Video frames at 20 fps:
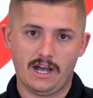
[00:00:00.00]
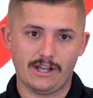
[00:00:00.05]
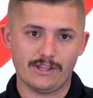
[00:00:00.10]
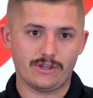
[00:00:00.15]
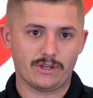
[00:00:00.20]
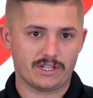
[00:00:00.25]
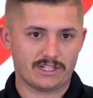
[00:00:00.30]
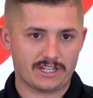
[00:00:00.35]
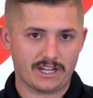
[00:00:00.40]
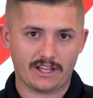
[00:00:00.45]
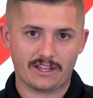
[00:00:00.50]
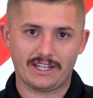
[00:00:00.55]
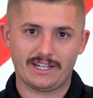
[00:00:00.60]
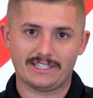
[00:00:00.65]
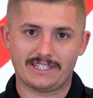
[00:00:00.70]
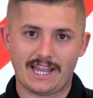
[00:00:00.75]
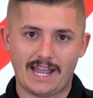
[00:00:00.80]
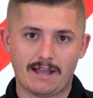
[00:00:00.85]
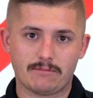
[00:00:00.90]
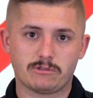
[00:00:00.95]
You can tell that
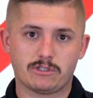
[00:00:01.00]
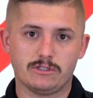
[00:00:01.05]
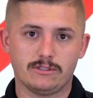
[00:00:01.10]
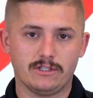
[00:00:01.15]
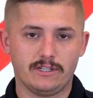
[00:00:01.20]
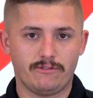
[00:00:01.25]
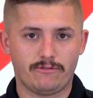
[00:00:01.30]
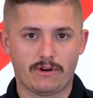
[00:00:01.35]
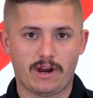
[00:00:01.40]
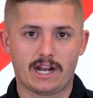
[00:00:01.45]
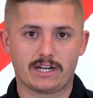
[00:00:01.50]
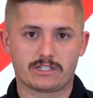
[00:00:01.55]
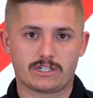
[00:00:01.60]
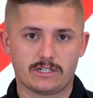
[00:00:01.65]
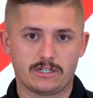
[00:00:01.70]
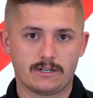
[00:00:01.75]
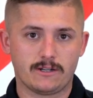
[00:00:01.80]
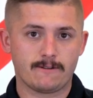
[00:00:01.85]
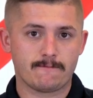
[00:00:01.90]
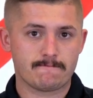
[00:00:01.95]
it's absolutely
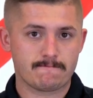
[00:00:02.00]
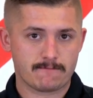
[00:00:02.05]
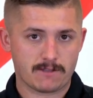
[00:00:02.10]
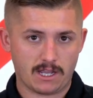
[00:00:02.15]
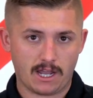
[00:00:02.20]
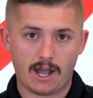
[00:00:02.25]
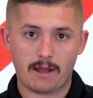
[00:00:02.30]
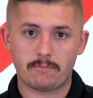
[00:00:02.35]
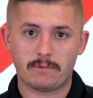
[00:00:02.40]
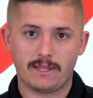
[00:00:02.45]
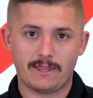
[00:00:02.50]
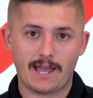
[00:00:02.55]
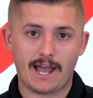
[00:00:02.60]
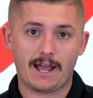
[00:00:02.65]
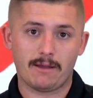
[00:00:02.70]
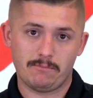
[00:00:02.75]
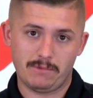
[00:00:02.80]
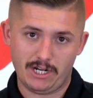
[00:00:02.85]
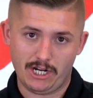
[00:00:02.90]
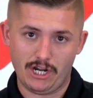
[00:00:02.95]
fractured. Copy
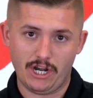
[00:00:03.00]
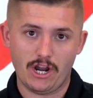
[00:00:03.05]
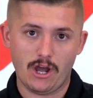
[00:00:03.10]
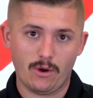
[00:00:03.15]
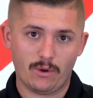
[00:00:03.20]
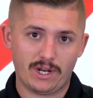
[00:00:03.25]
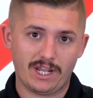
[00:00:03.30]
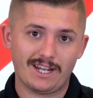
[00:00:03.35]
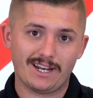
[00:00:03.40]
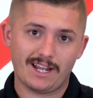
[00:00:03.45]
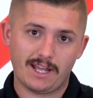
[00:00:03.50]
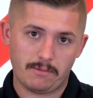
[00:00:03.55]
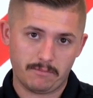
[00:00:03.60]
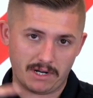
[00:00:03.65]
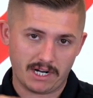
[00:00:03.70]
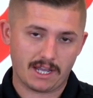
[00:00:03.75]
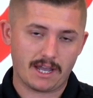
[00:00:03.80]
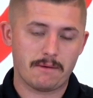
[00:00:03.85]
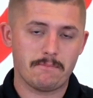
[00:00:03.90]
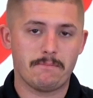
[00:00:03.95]
that. I'm going to note it. I'm
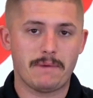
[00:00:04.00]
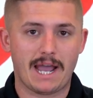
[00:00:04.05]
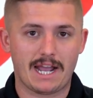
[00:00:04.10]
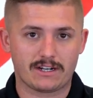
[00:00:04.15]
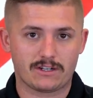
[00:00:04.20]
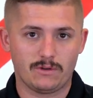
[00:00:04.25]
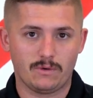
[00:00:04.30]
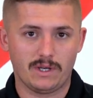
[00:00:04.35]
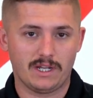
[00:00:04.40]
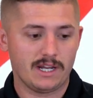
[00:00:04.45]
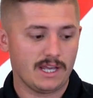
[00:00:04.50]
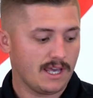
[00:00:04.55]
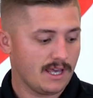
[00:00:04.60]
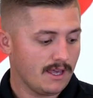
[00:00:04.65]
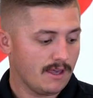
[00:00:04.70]
going to come back to it.